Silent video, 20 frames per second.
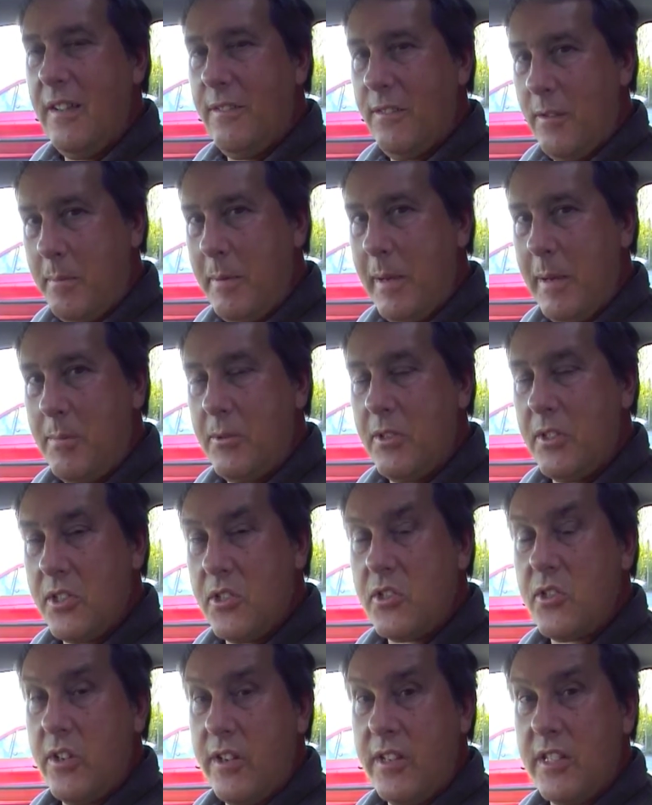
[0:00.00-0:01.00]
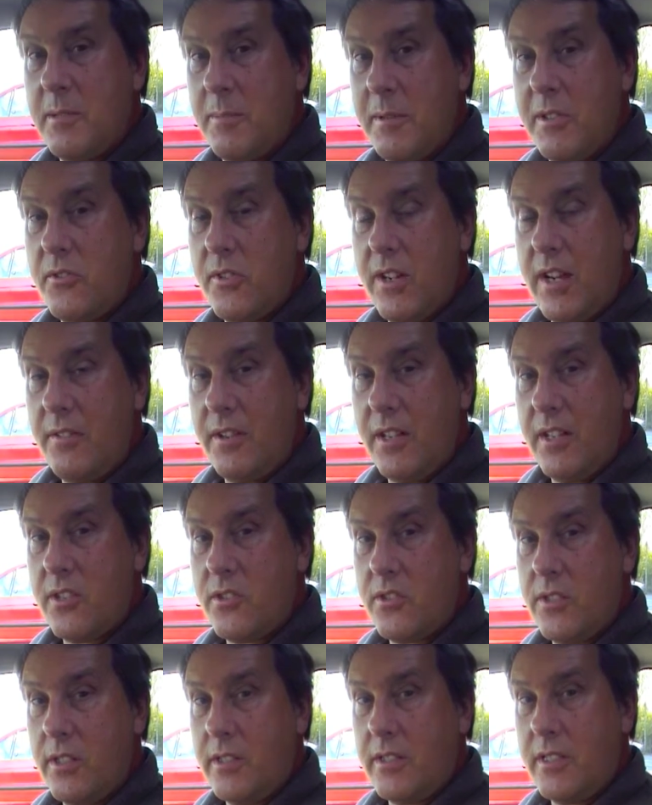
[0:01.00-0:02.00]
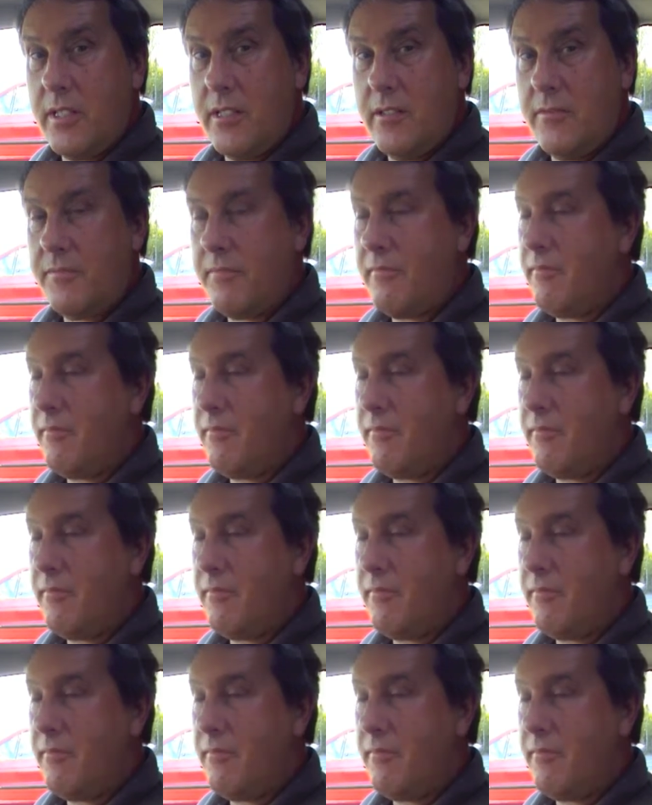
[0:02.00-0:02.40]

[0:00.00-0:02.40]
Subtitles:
for people that are training to be a driving instructor.